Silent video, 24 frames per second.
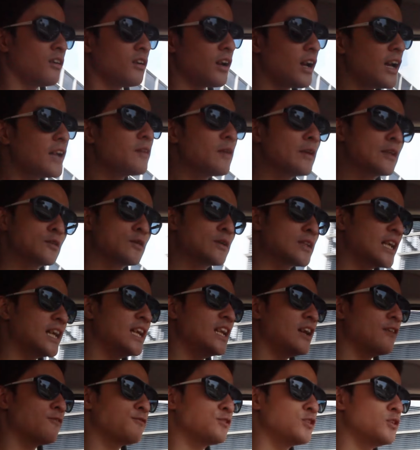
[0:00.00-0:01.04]
And that's what I
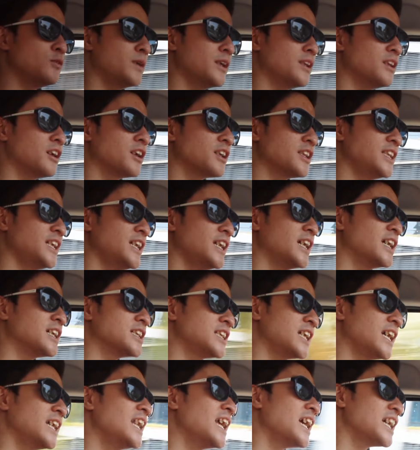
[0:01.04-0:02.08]
love too with Ertigas
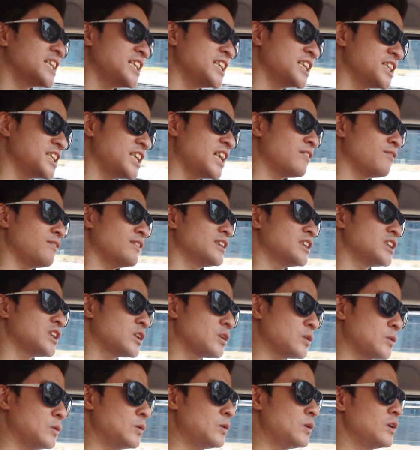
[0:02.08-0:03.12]
and XL7s
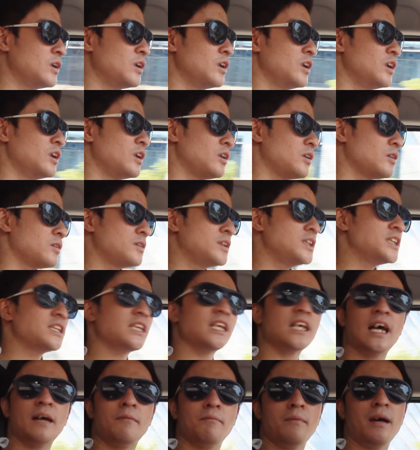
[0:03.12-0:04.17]
too. This
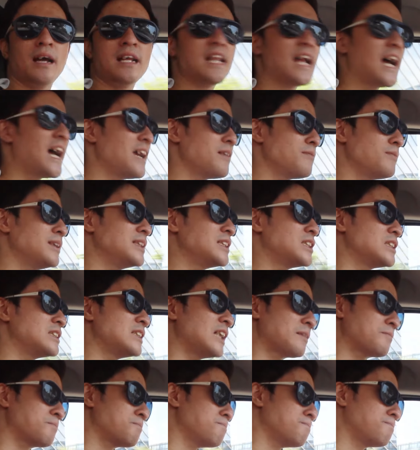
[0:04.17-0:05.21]
mild hybrids
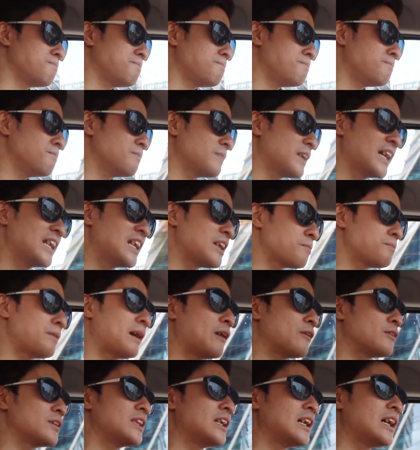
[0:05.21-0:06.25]
cannot
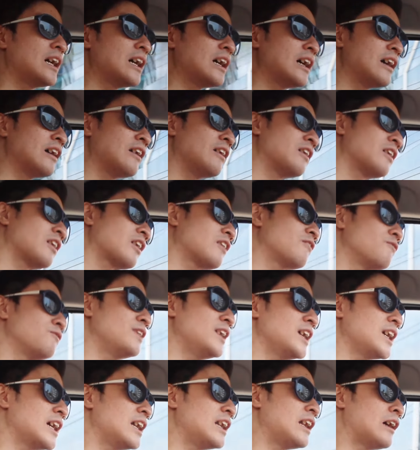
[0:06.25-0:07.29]
power the
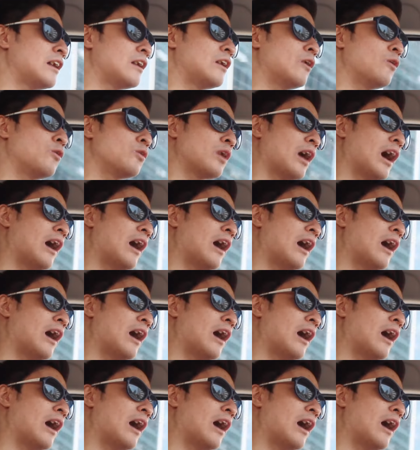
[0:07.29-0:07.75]
vehicle alone.